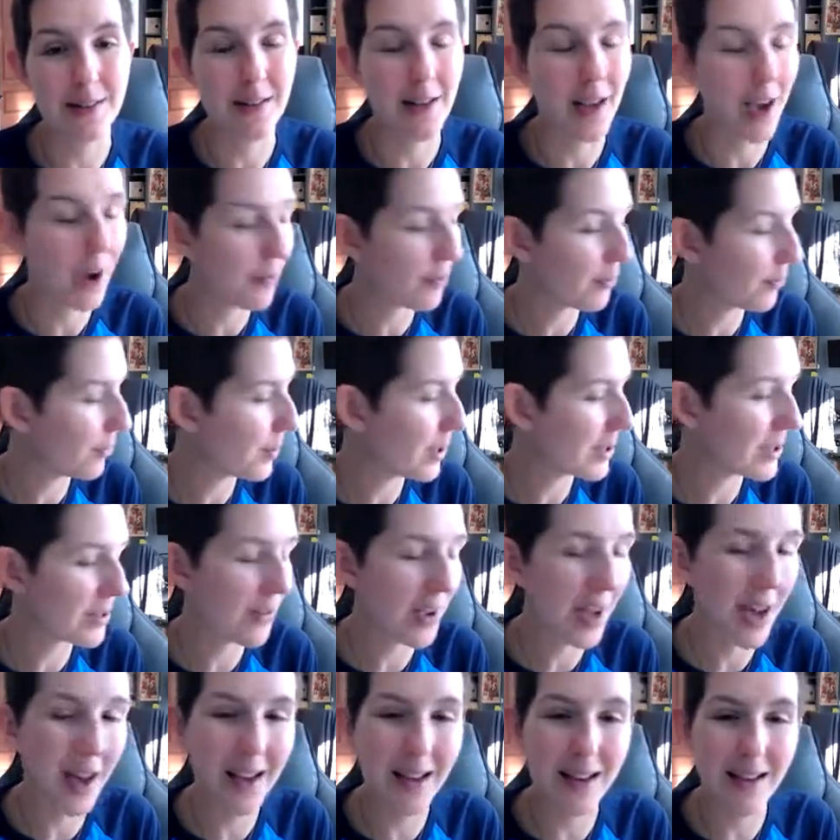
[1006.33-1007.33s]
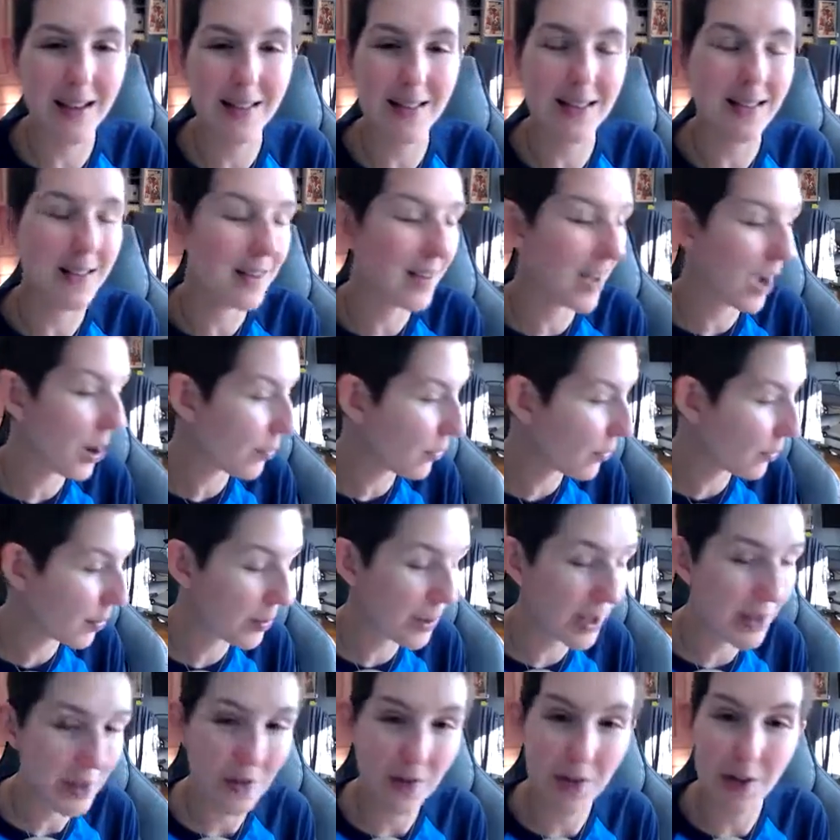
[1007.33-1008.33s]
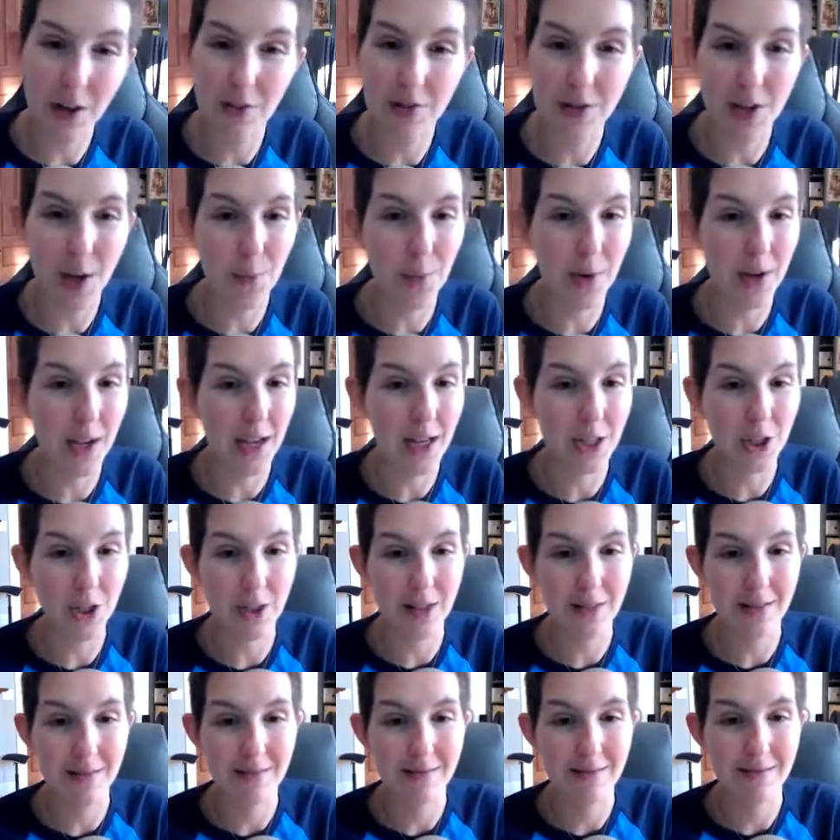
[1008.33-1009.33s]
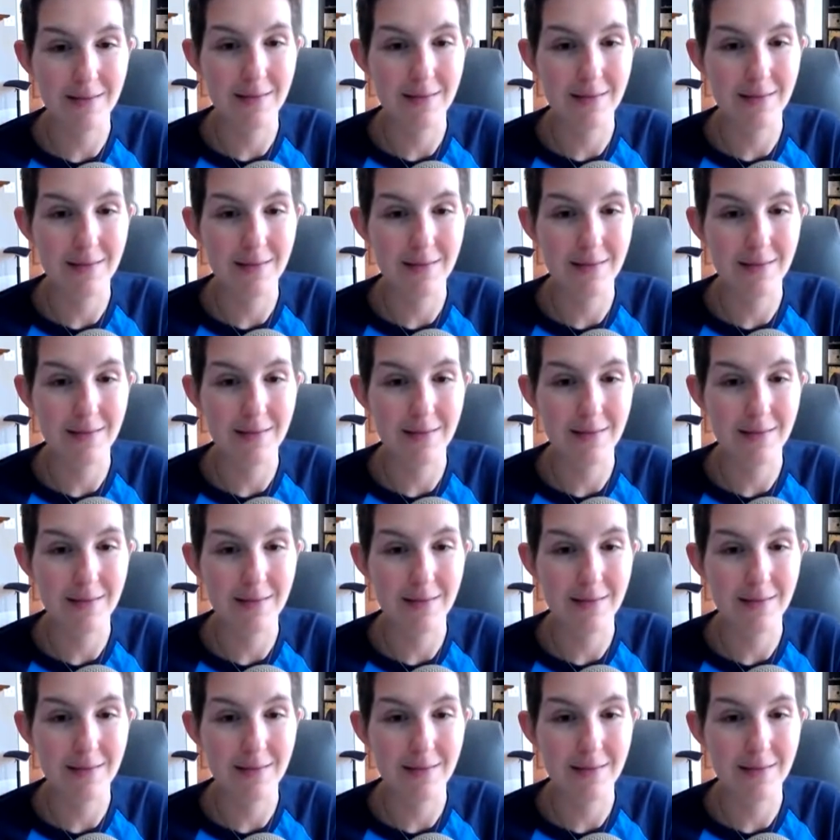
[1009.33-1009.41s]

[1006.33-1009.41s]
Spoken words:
not from a place of cockiness, not from a place of self-deprecation.